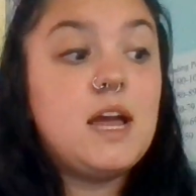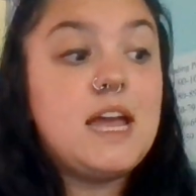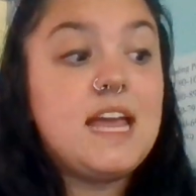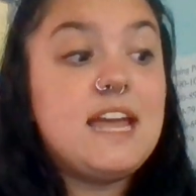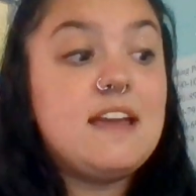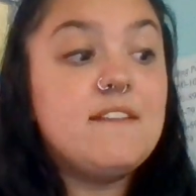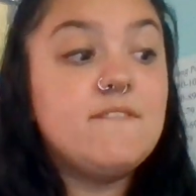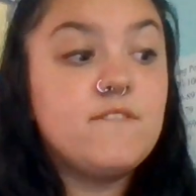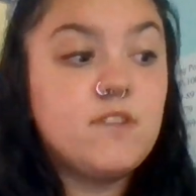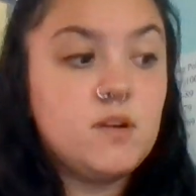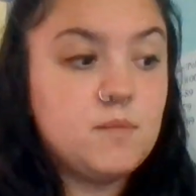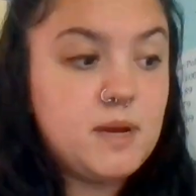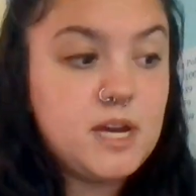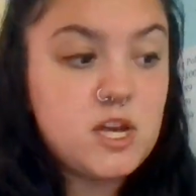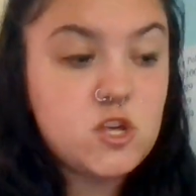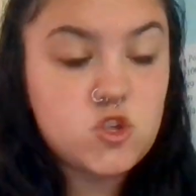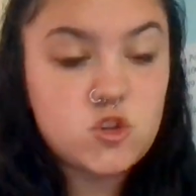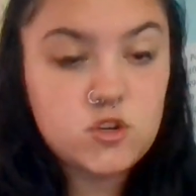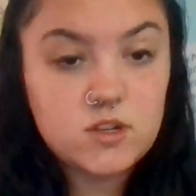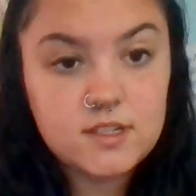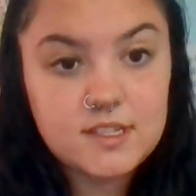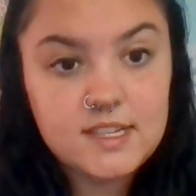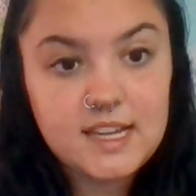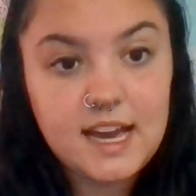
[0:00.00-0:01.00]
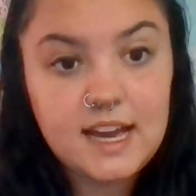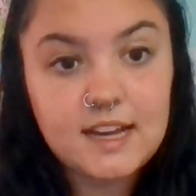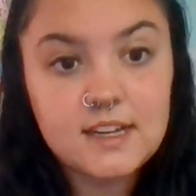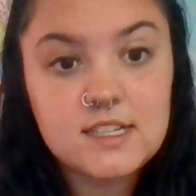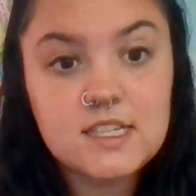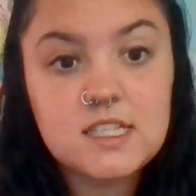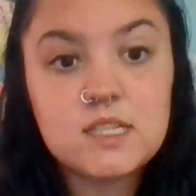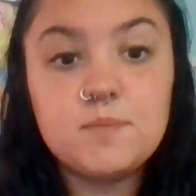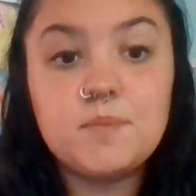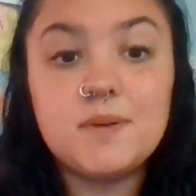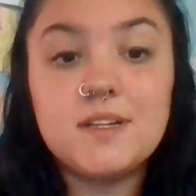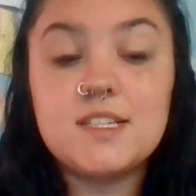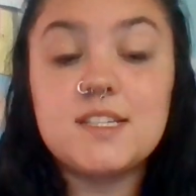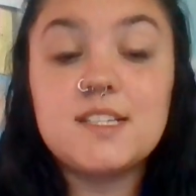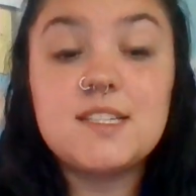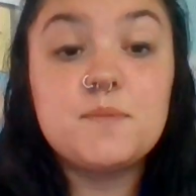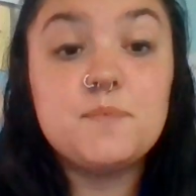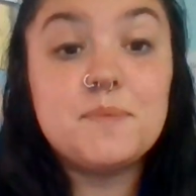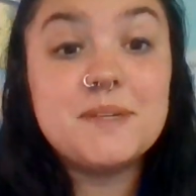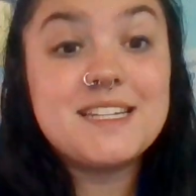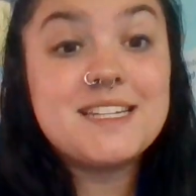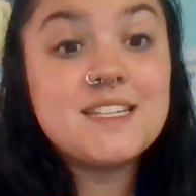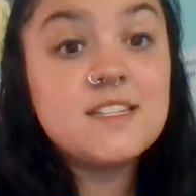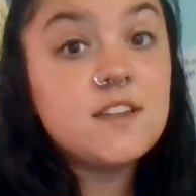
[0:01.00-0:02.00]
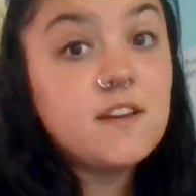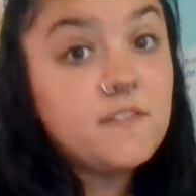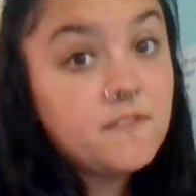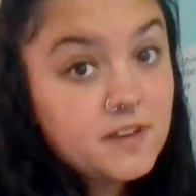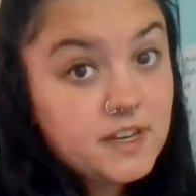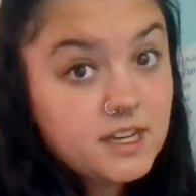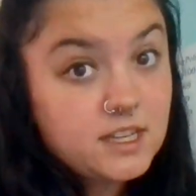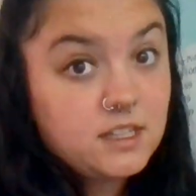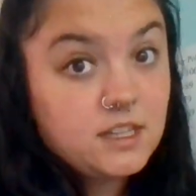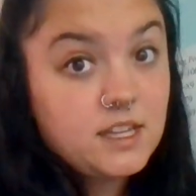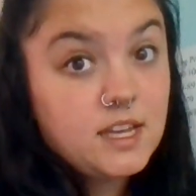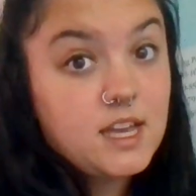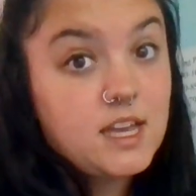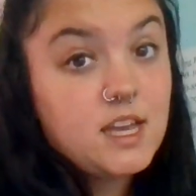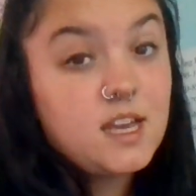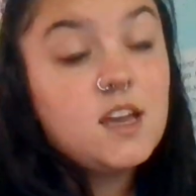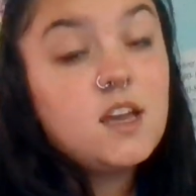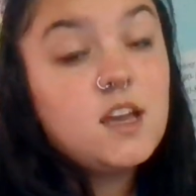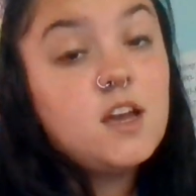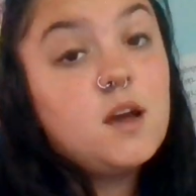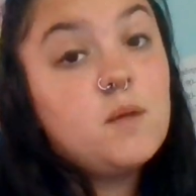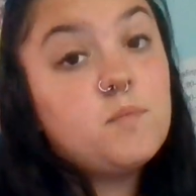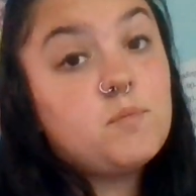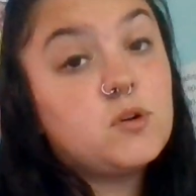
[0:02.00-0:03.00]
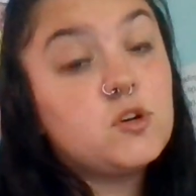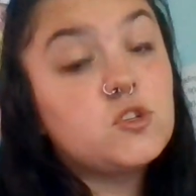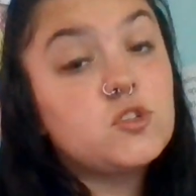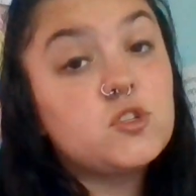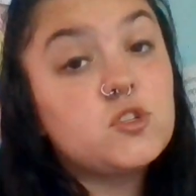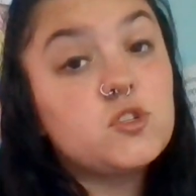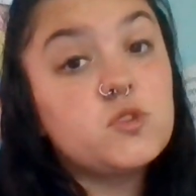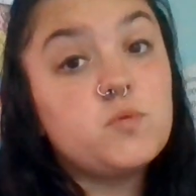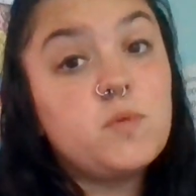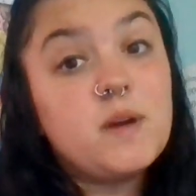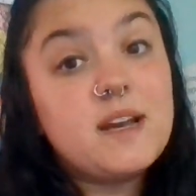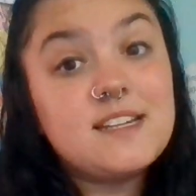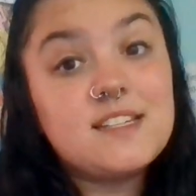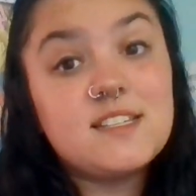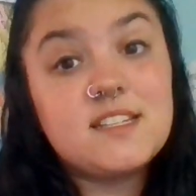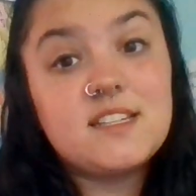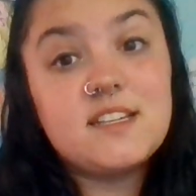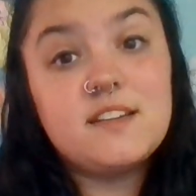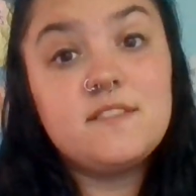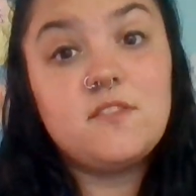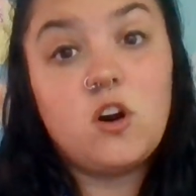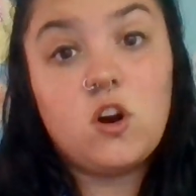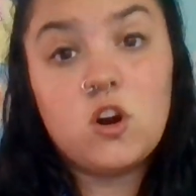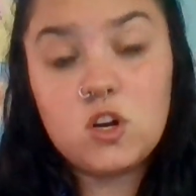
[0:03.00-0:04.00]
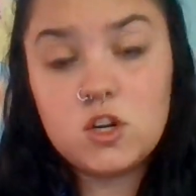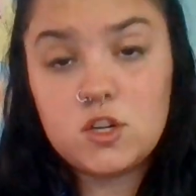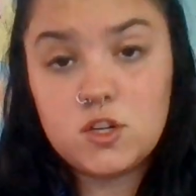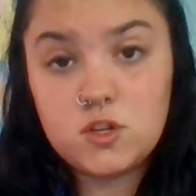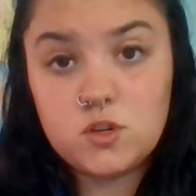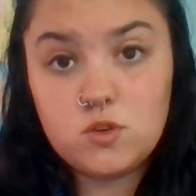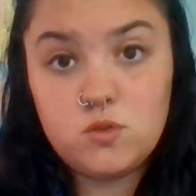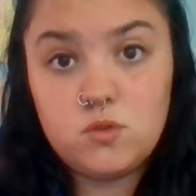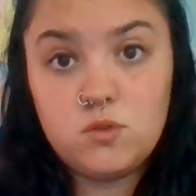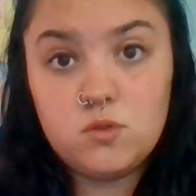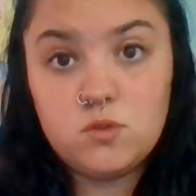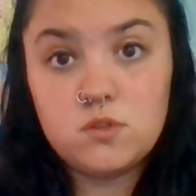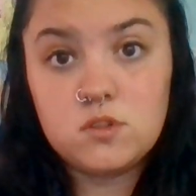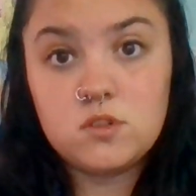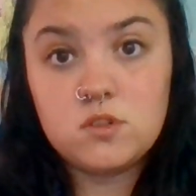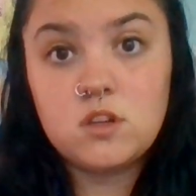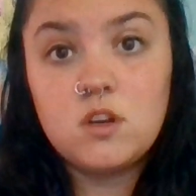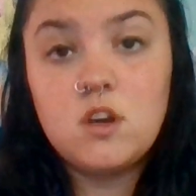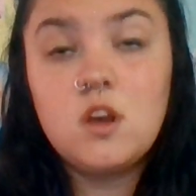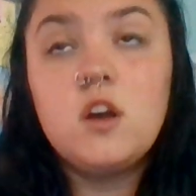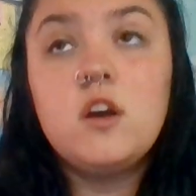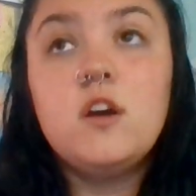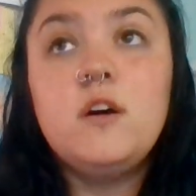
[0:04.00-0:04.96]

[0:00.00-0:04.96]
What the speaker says: informational text, but specifically persuasive articles.